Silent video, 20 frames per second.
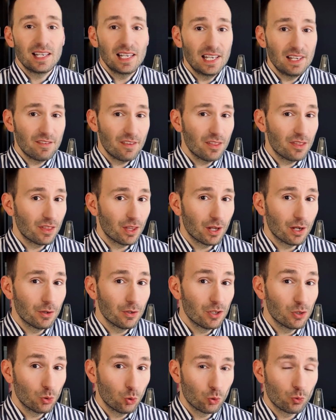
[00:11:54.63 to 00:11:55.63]
even though
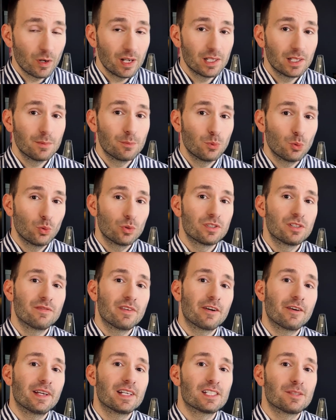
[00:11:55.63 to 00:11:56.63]
you already bought a
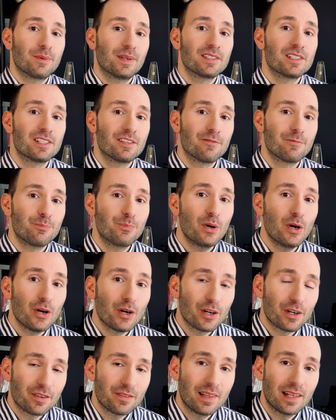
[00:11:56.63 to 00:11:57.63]
very expensive
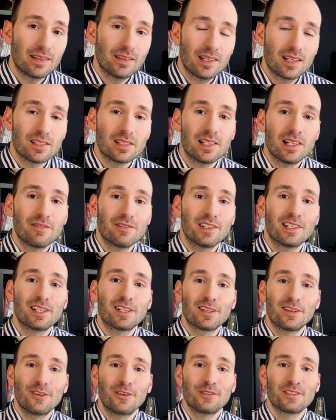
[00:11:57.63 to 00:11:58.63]
book that doesn't even
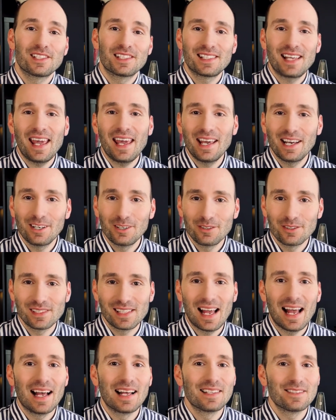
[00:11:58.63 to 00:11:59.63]
include scales
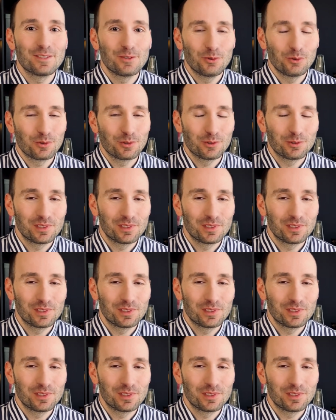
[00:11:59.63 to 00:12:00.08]
and oral